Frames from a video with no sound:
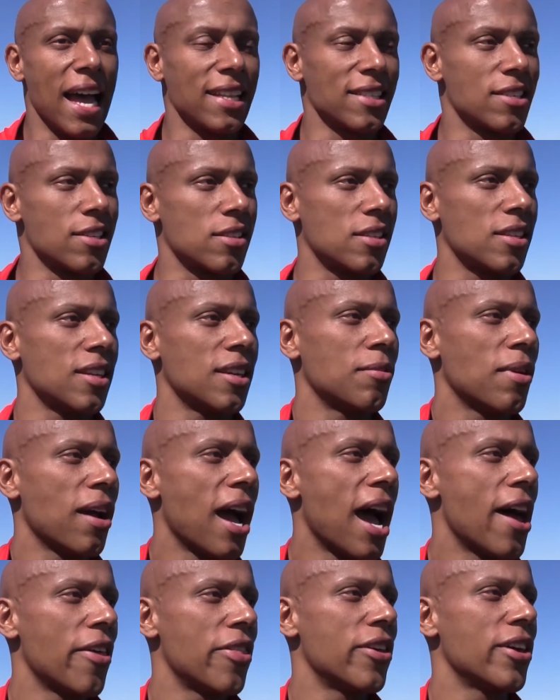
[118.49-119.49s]
to see
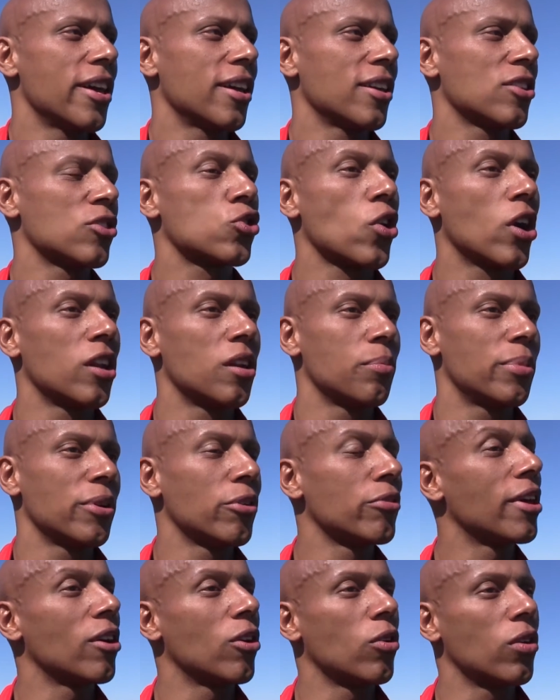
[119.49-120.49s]
how they're trying to
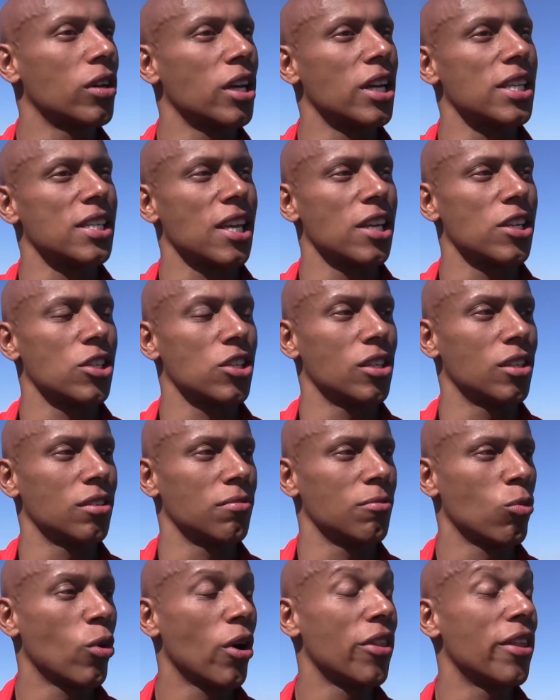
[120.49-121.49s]
build their organisation,
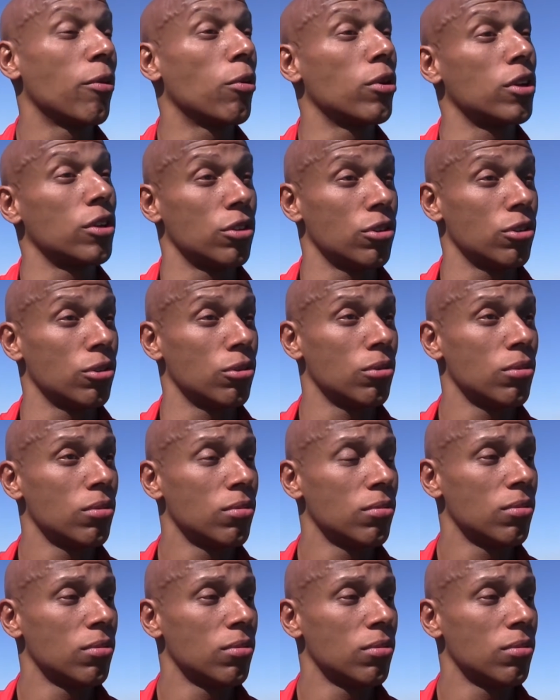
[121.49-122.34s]
what they want to do,